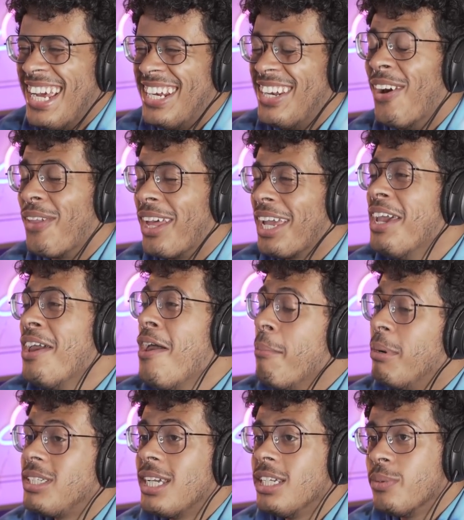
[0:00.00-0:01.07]
no, like,
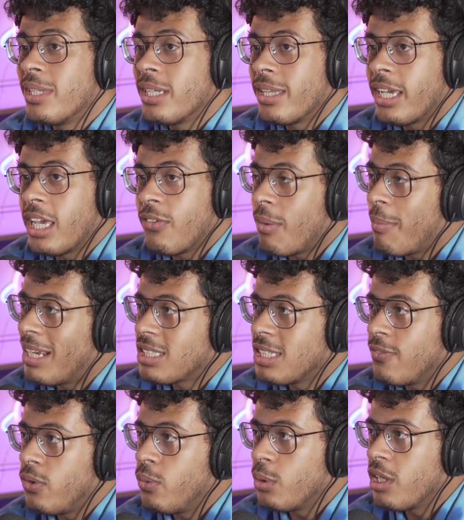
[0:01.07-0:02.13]
but genuinely, like, imagine
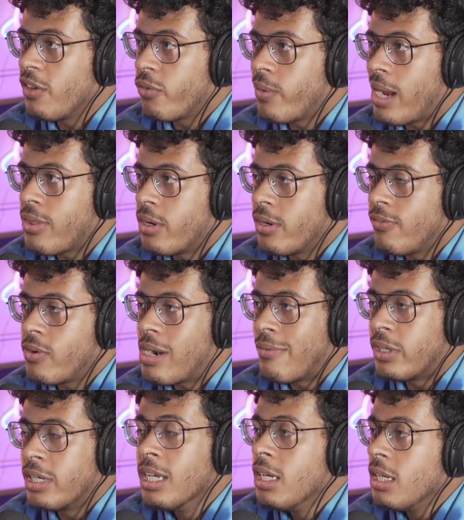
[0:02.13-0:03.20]
if you could live forever,
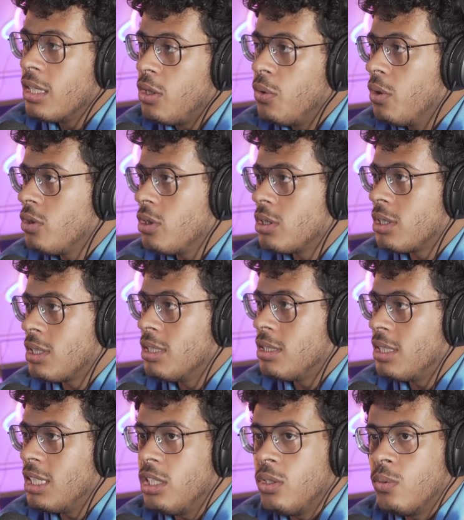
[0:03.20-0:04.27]
forever, you could just
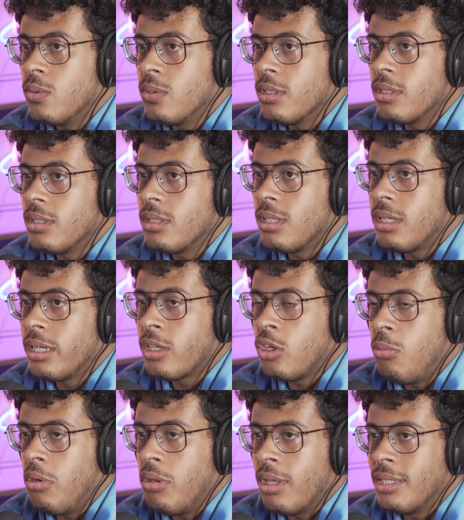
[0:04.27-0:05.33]
continue
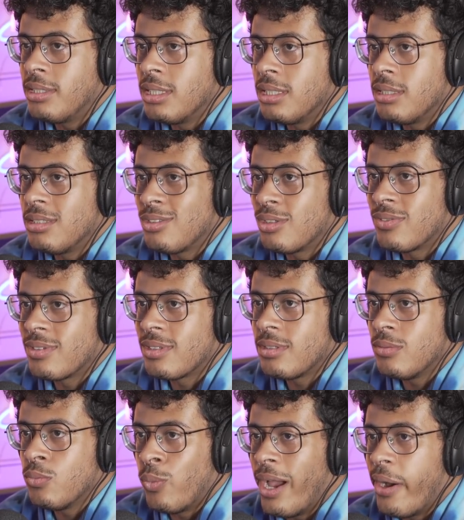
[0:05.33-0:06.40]
accumulating sort of
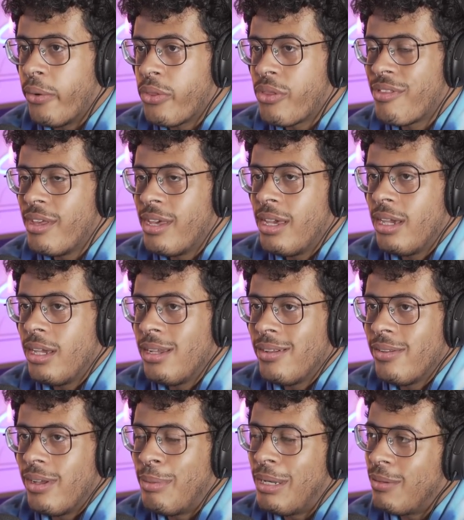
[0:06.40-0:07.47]
wealth
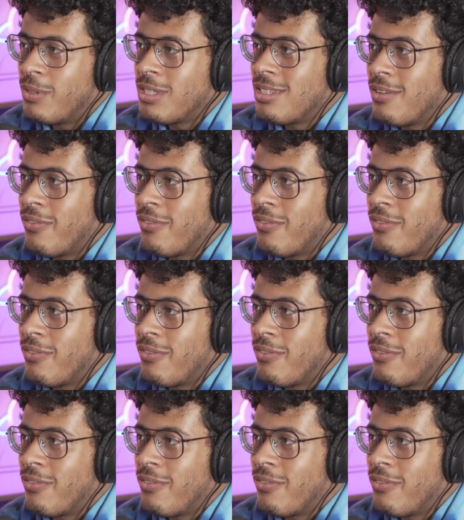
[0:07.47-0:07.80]
I mean, it was in